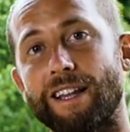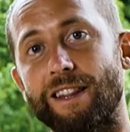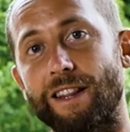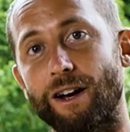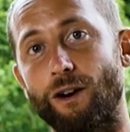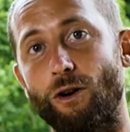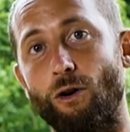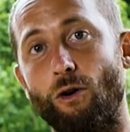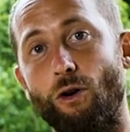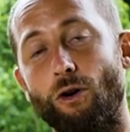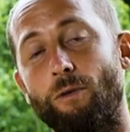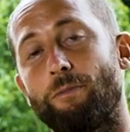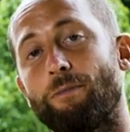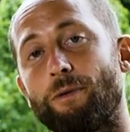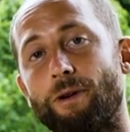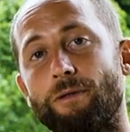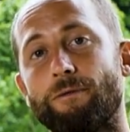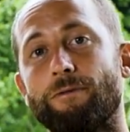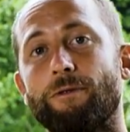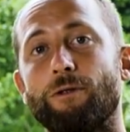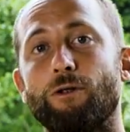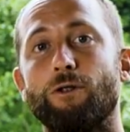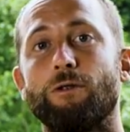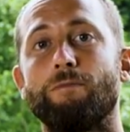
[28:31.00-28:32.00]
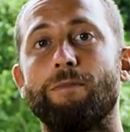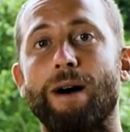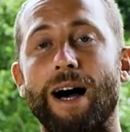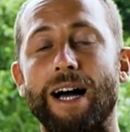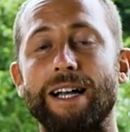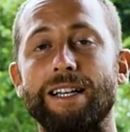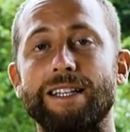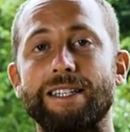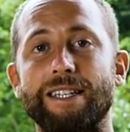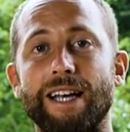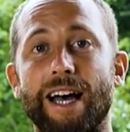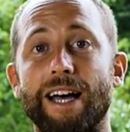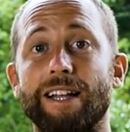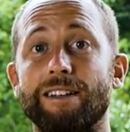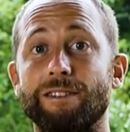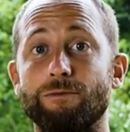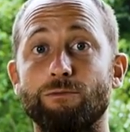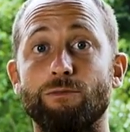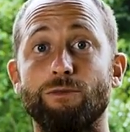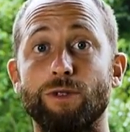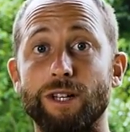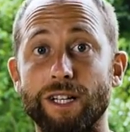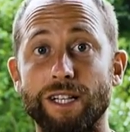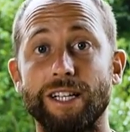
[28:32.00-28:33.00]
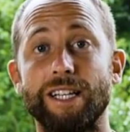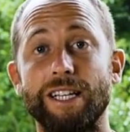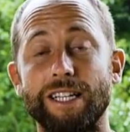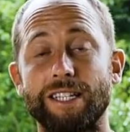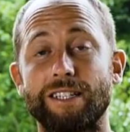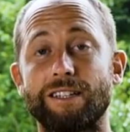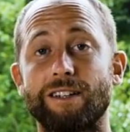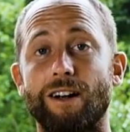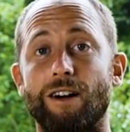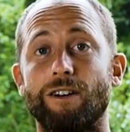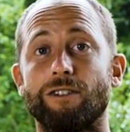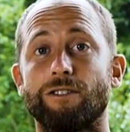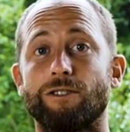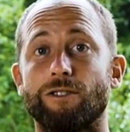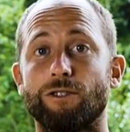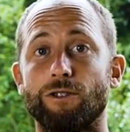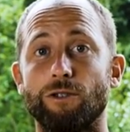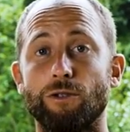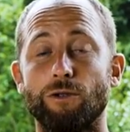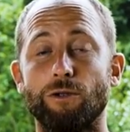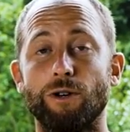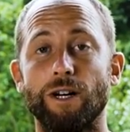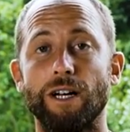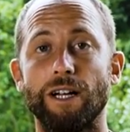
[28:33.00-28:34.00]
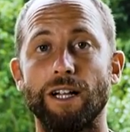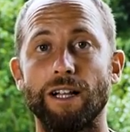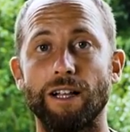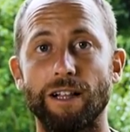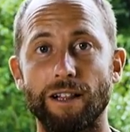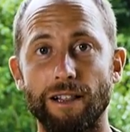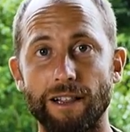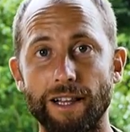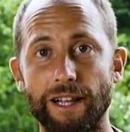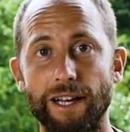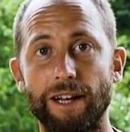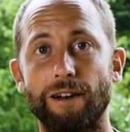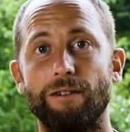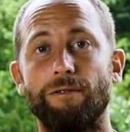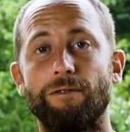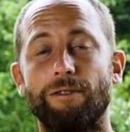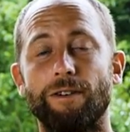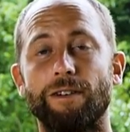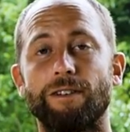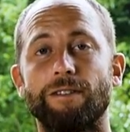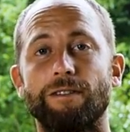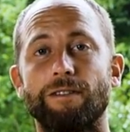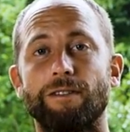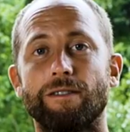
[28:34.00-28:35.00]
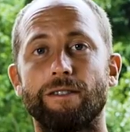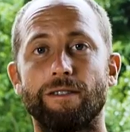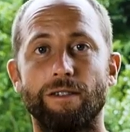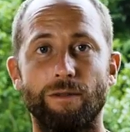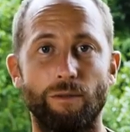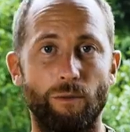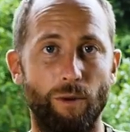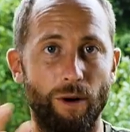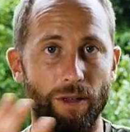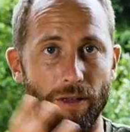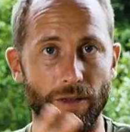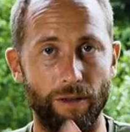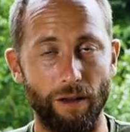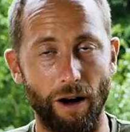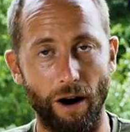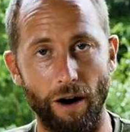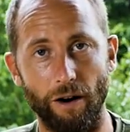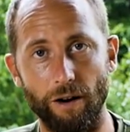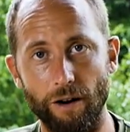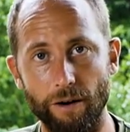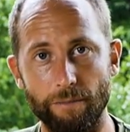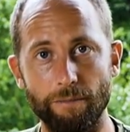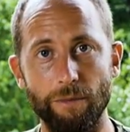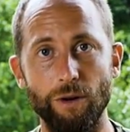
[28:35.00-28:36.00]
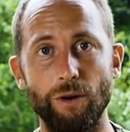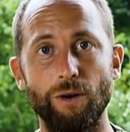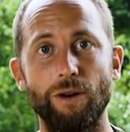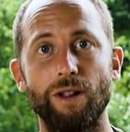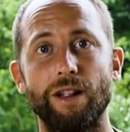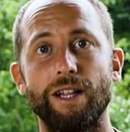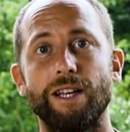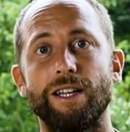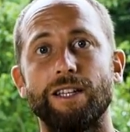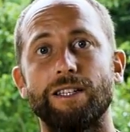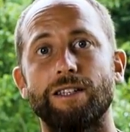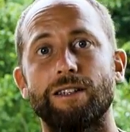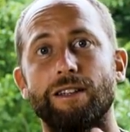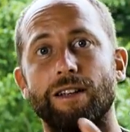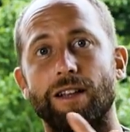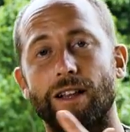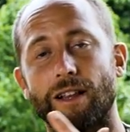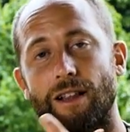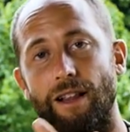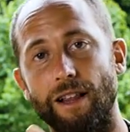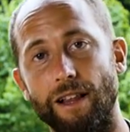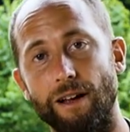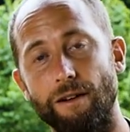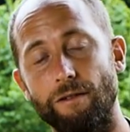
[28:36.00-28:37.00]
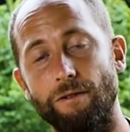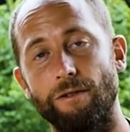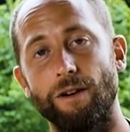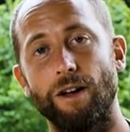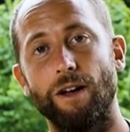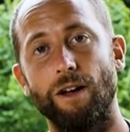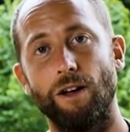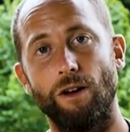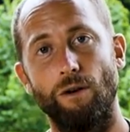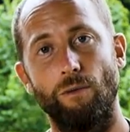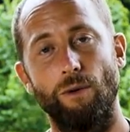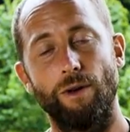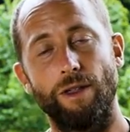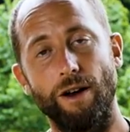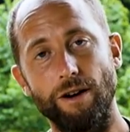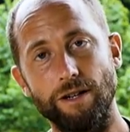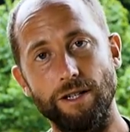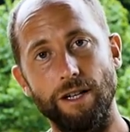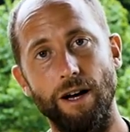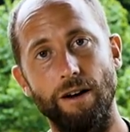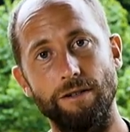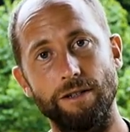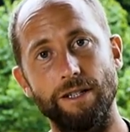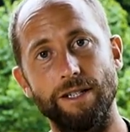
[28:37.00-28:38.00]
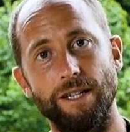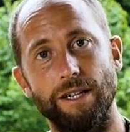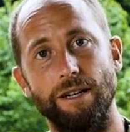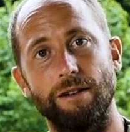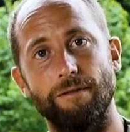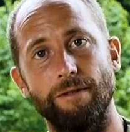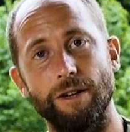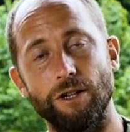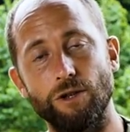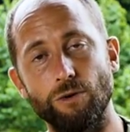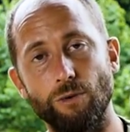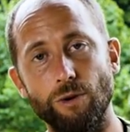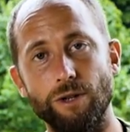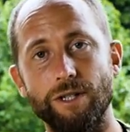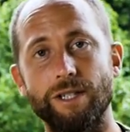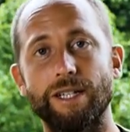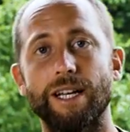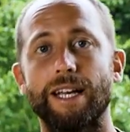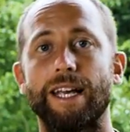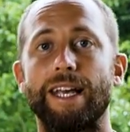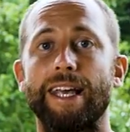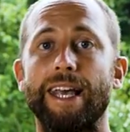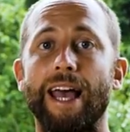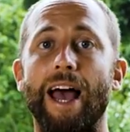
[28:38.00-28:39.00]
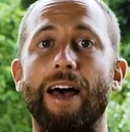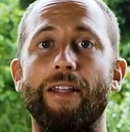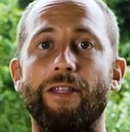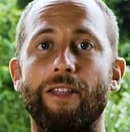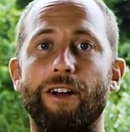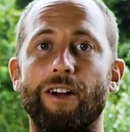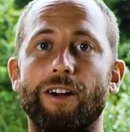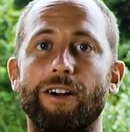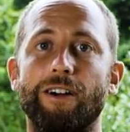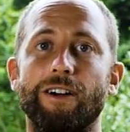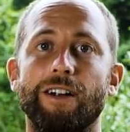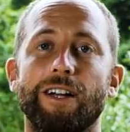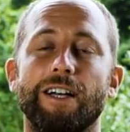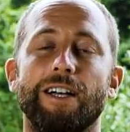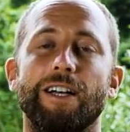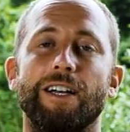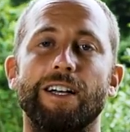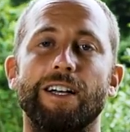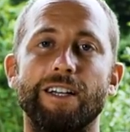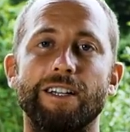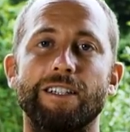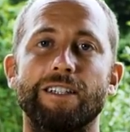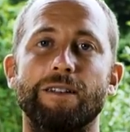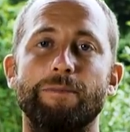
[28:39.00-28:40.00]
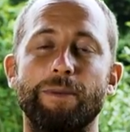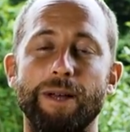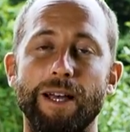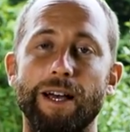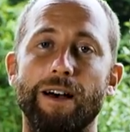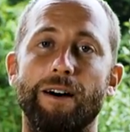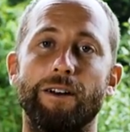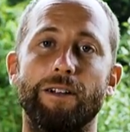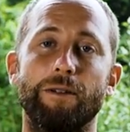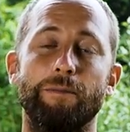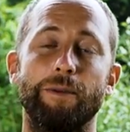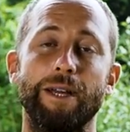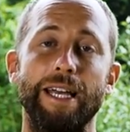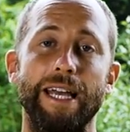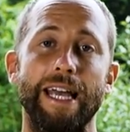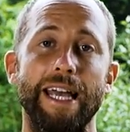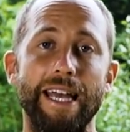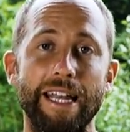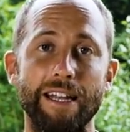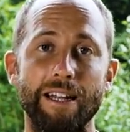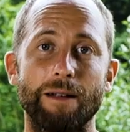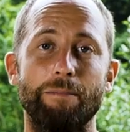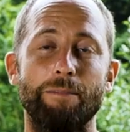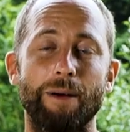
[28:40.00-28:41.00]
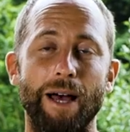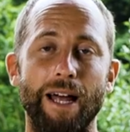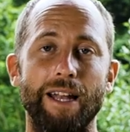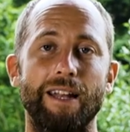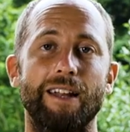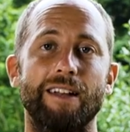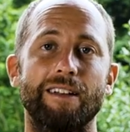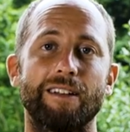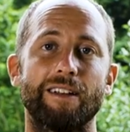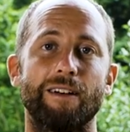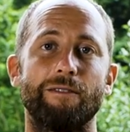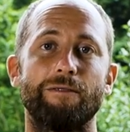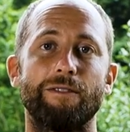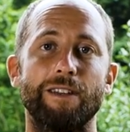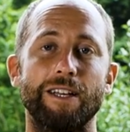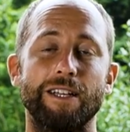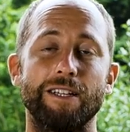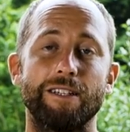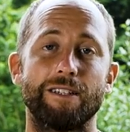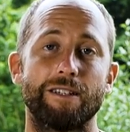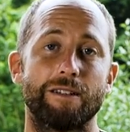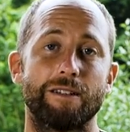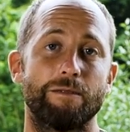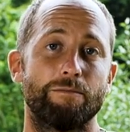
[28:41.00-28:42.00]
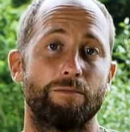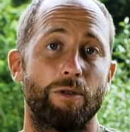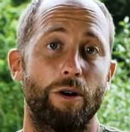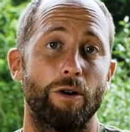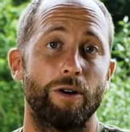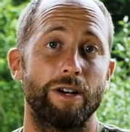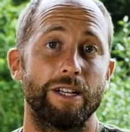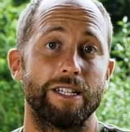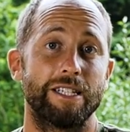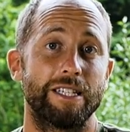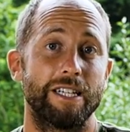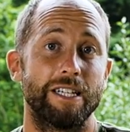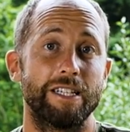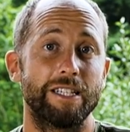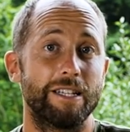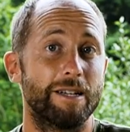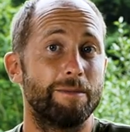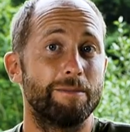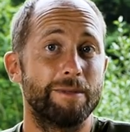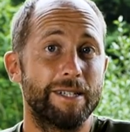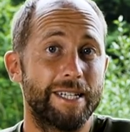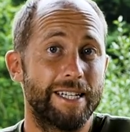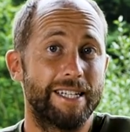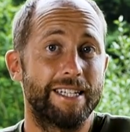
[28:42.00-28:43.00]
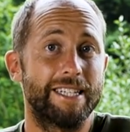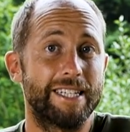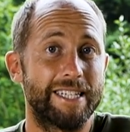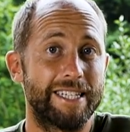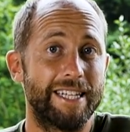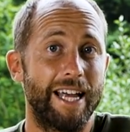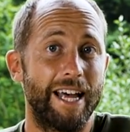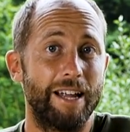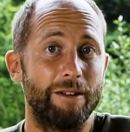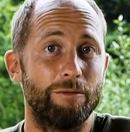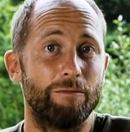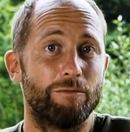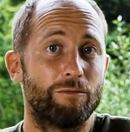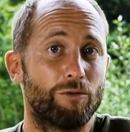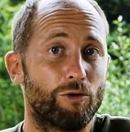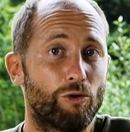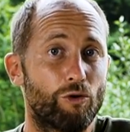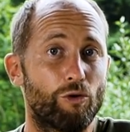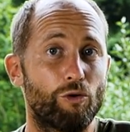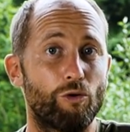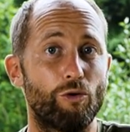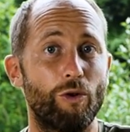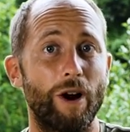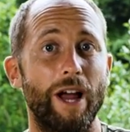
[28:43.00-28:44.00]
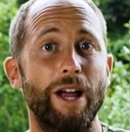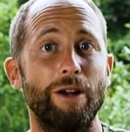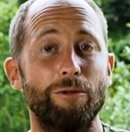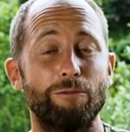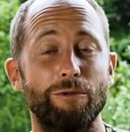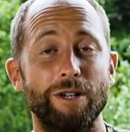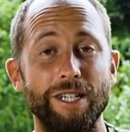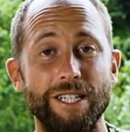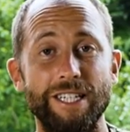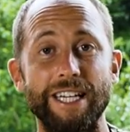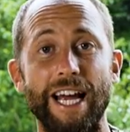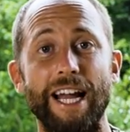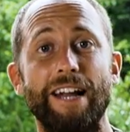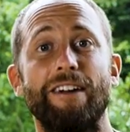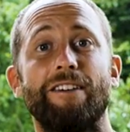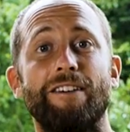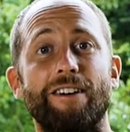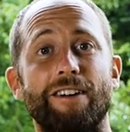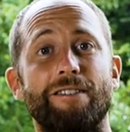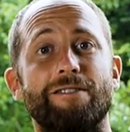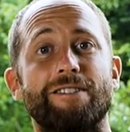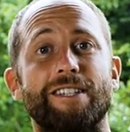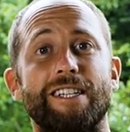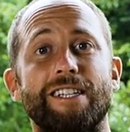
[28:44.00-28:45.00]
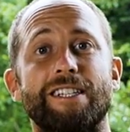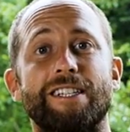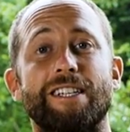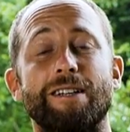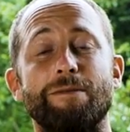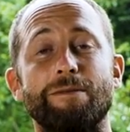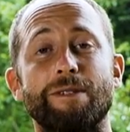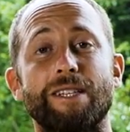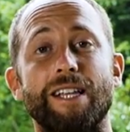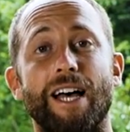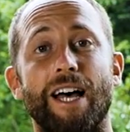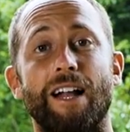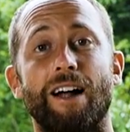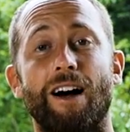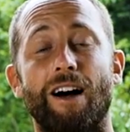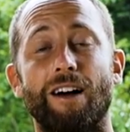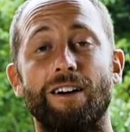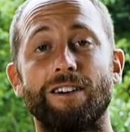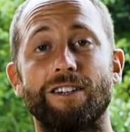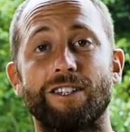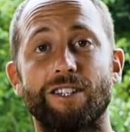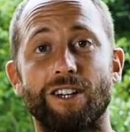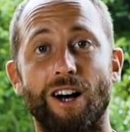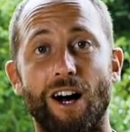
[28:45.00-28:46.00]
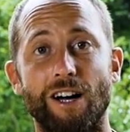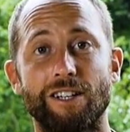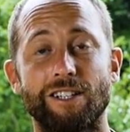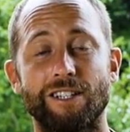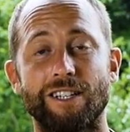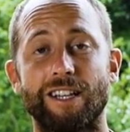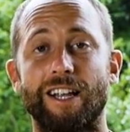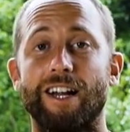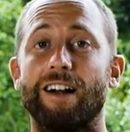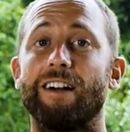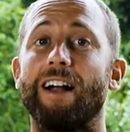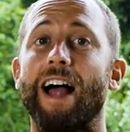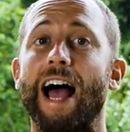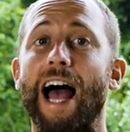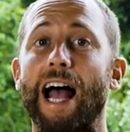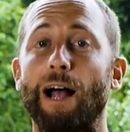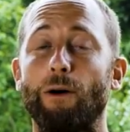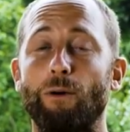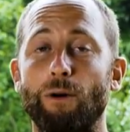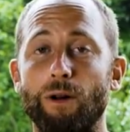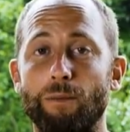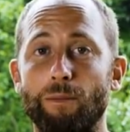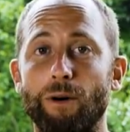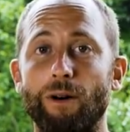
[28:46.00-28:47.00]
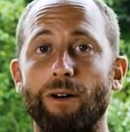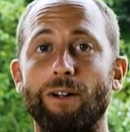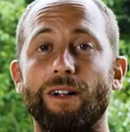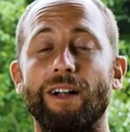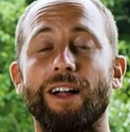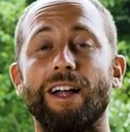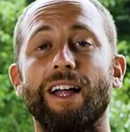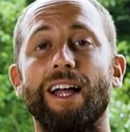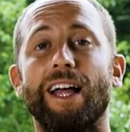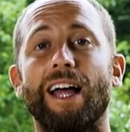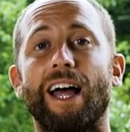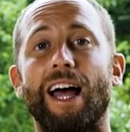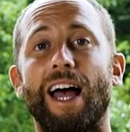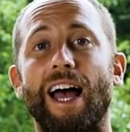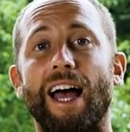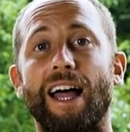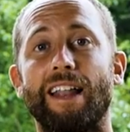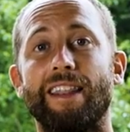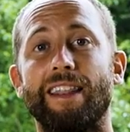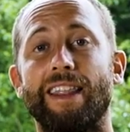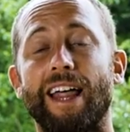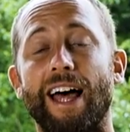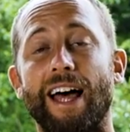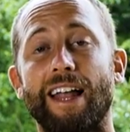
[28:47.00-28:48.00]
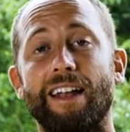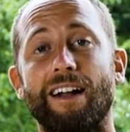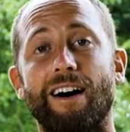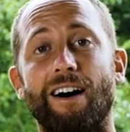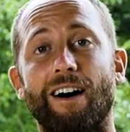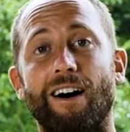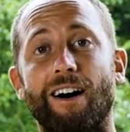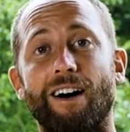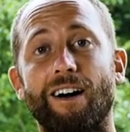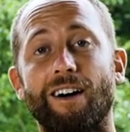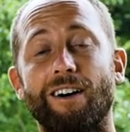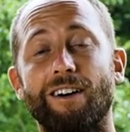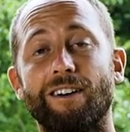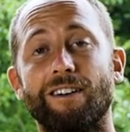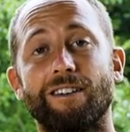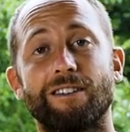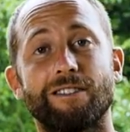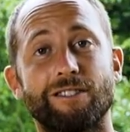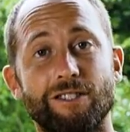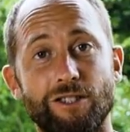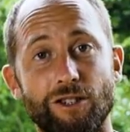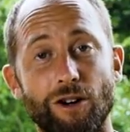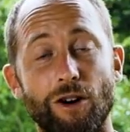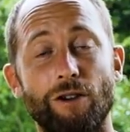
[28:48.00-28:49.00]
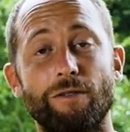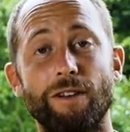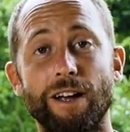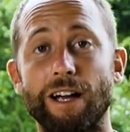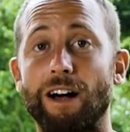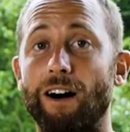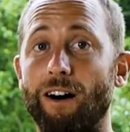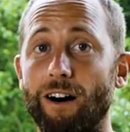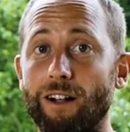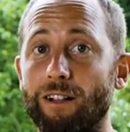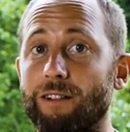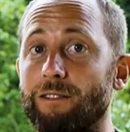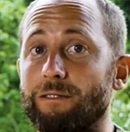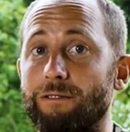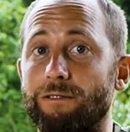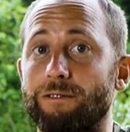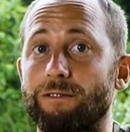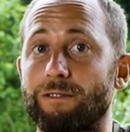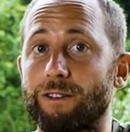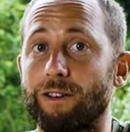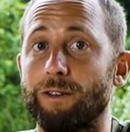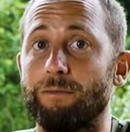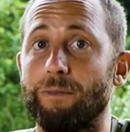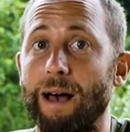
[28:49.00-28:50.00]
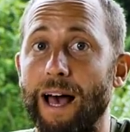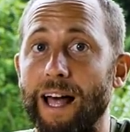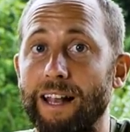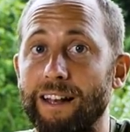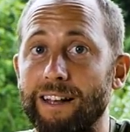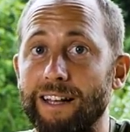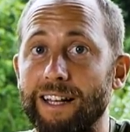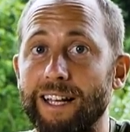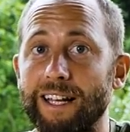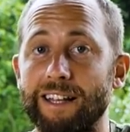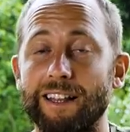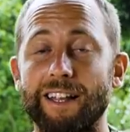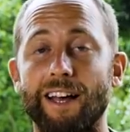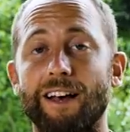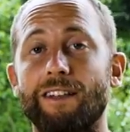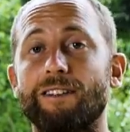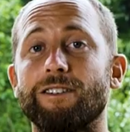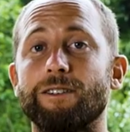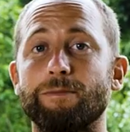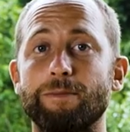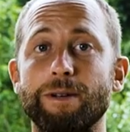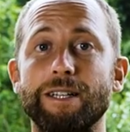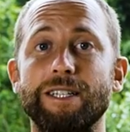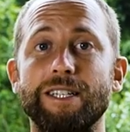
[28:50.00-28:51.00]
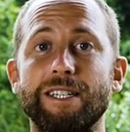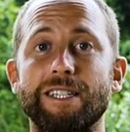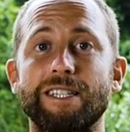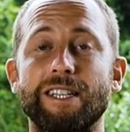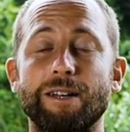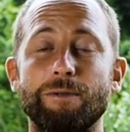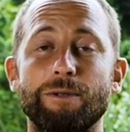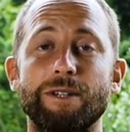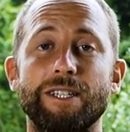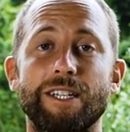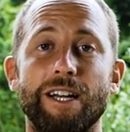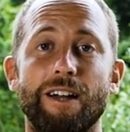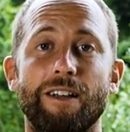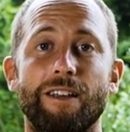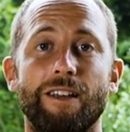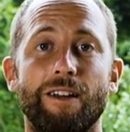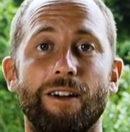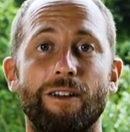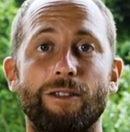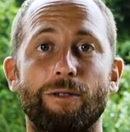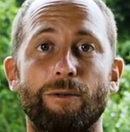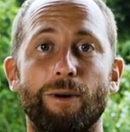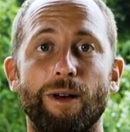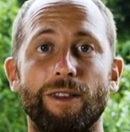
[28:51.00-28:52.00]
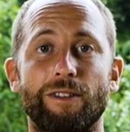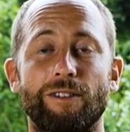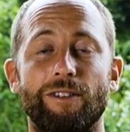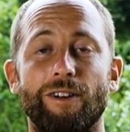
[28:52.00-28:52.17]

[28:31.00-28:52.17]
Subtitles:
the corporate food mindset and really start to live with our communities and live with ourselves as individuals together to be able to be independent of these broken systems and instead create regenerative systems that are just, that are equitable, and that are serving all of humanity and the other species that we share the earth with.